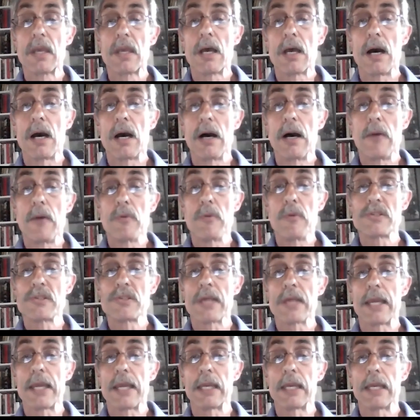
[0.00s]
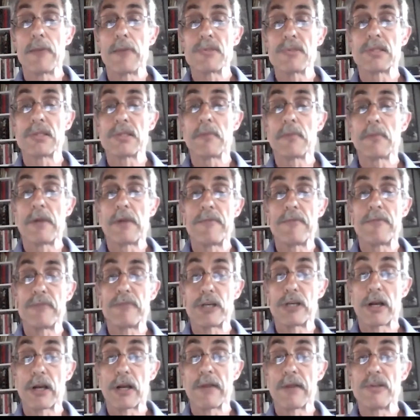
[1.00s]
uh, was saying it was, but
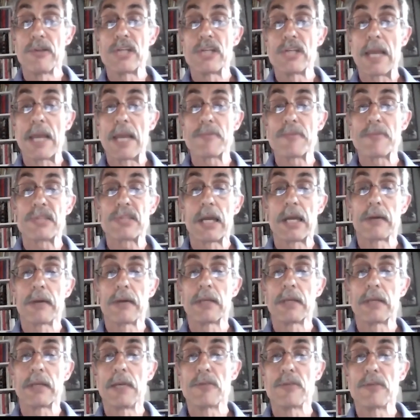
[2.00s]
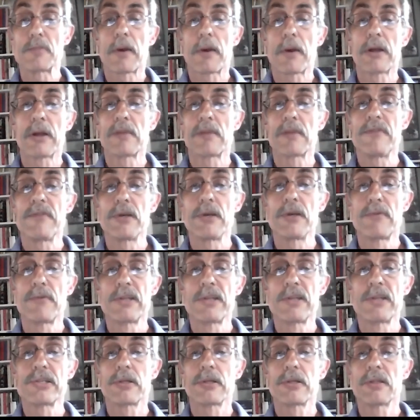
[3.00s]
regarding Jamestown, it was part of the
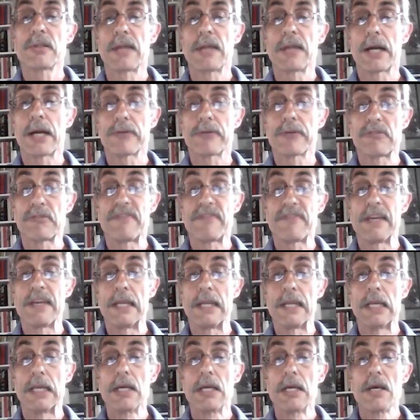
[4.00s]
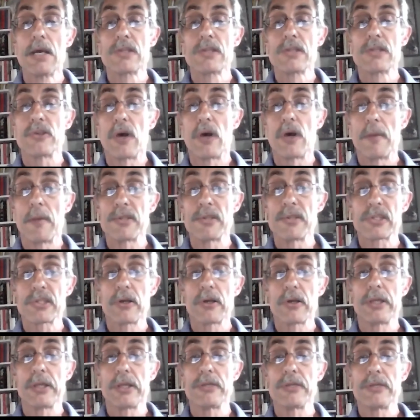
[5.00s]
original, not graffiti. So I'm just
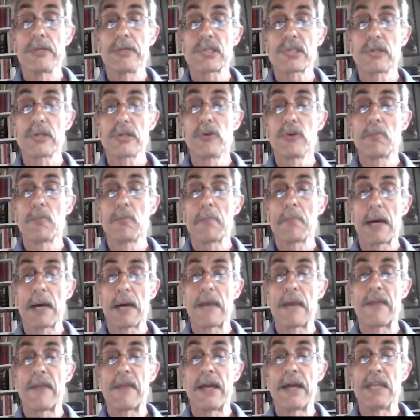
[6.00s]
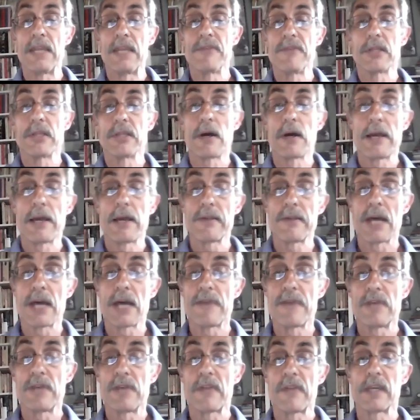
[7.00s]
going to assume by that, even though I
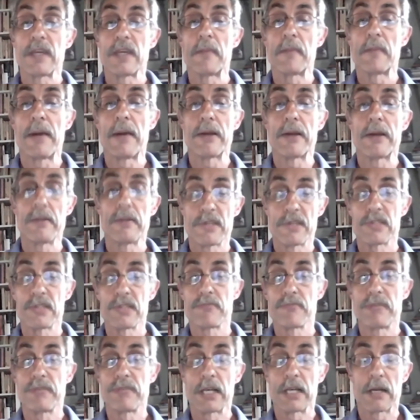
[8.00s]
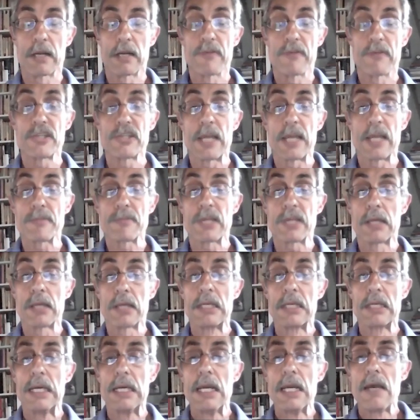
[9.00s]
have nothing about it, this is regarding the Jamestown,
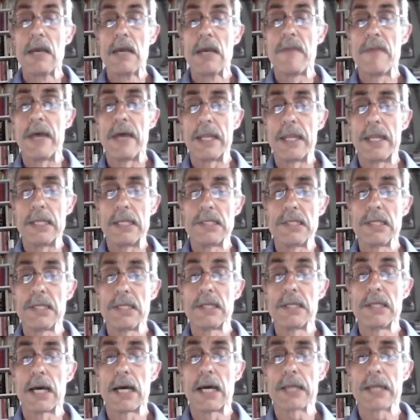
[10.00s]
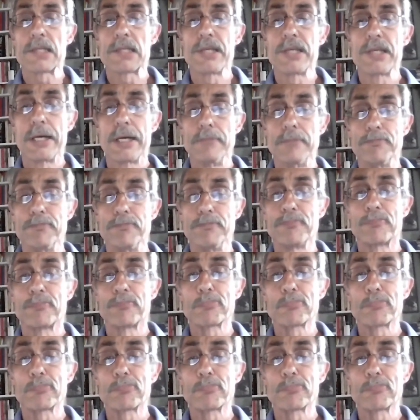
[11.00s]
that it did not, um,